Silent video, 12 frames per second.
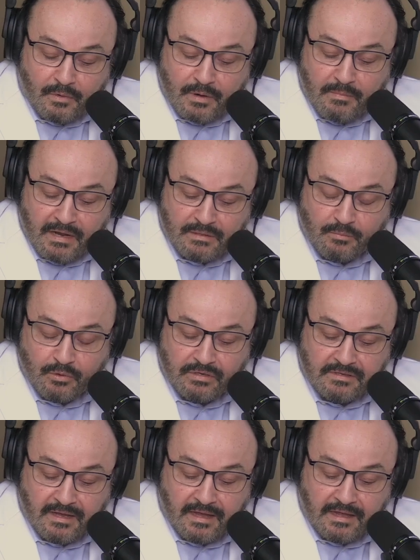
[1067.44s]
where it makes more
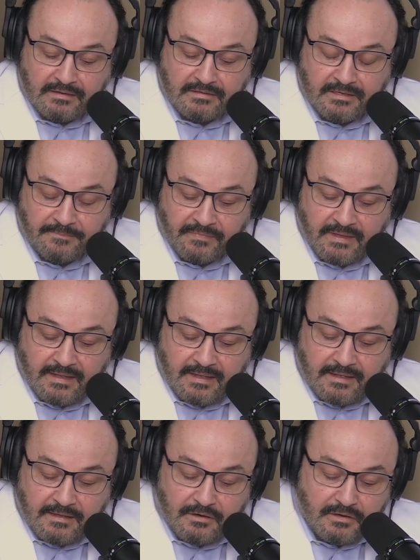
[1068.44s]
sense,
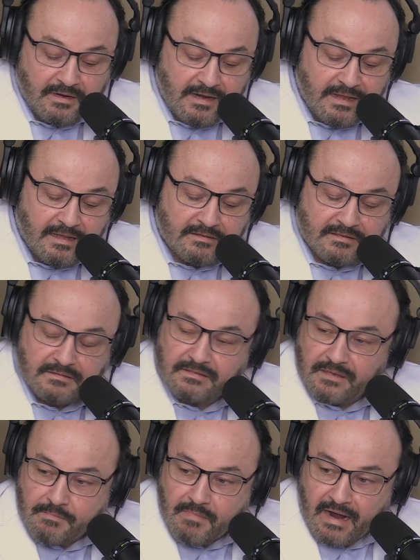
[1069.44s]
you're going to get
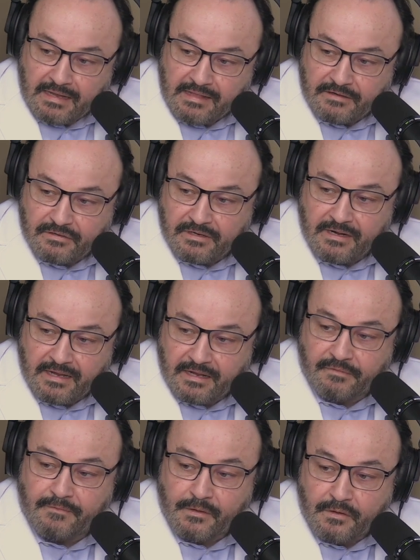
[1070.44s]
some mileage. You're going to
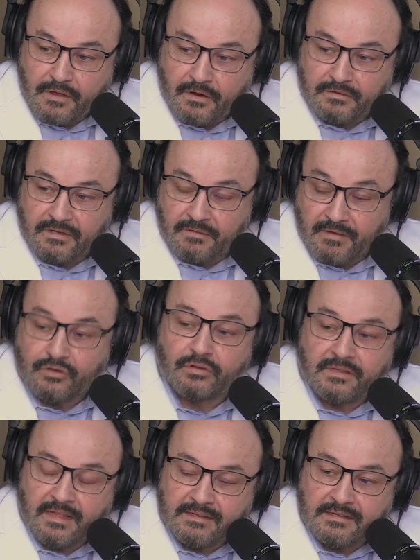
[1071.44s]
get a few years, and
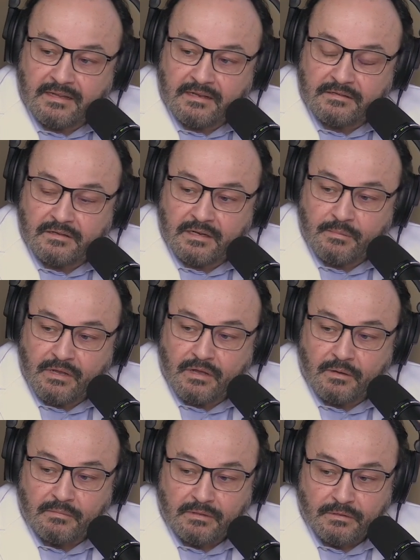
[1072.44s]
eventually that skin is going to
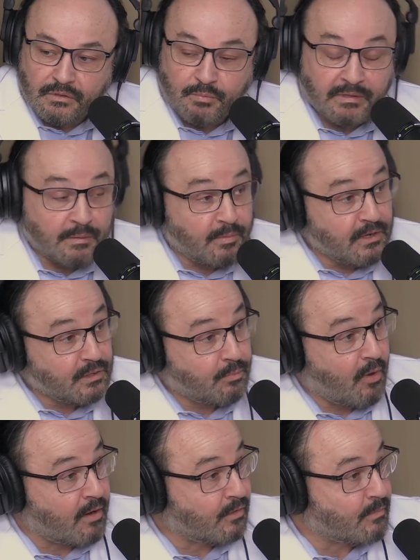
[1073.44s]
become loose. But the biggest
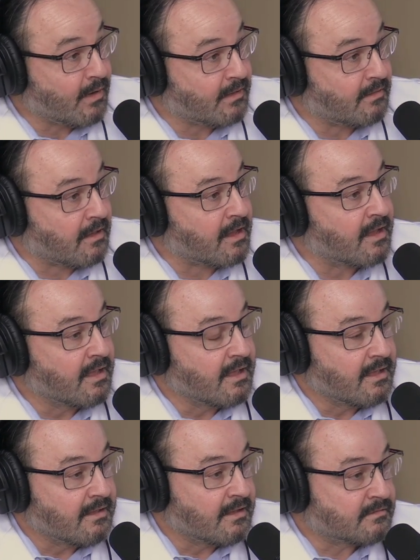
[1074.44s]
problem, I think,
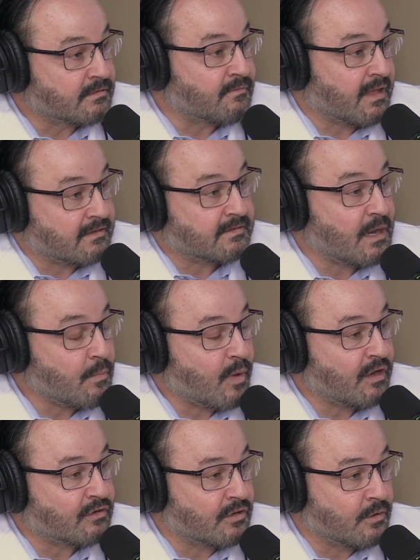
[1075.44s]
is if that same
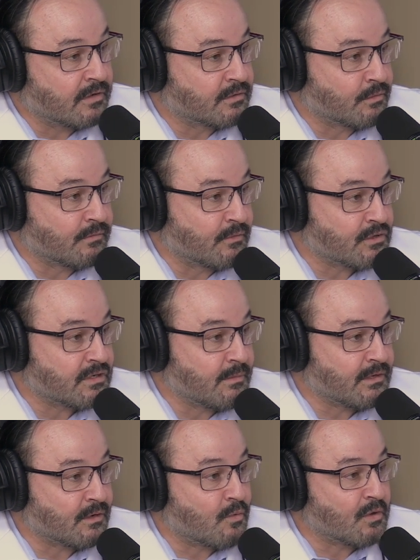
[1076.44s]
patient who has a reverse
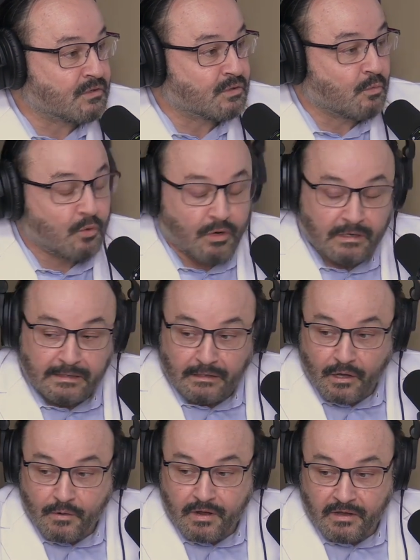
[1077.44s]
tummy tuck wants to wear a
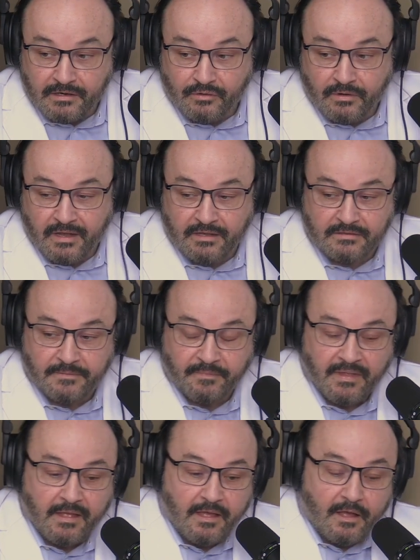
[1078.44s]
low-cut dress
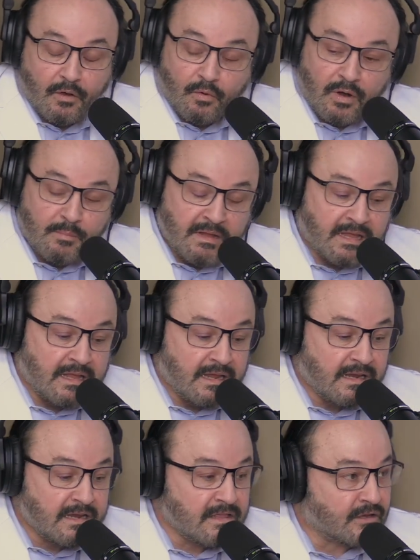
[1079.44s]
or a
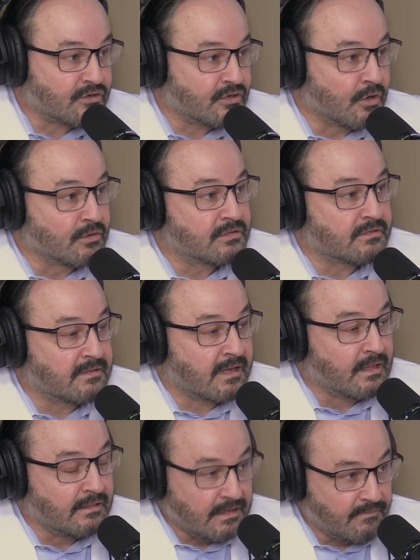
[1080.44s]
bikini that shows the
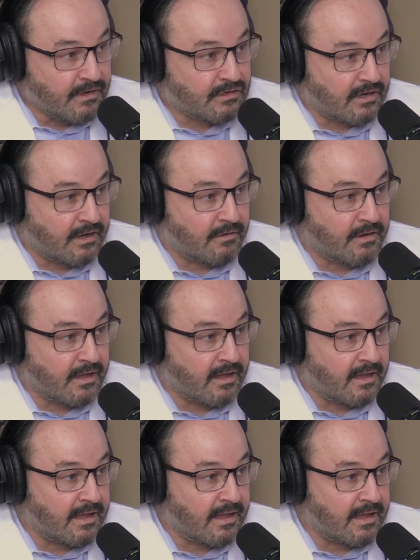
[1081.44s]
cleavage area,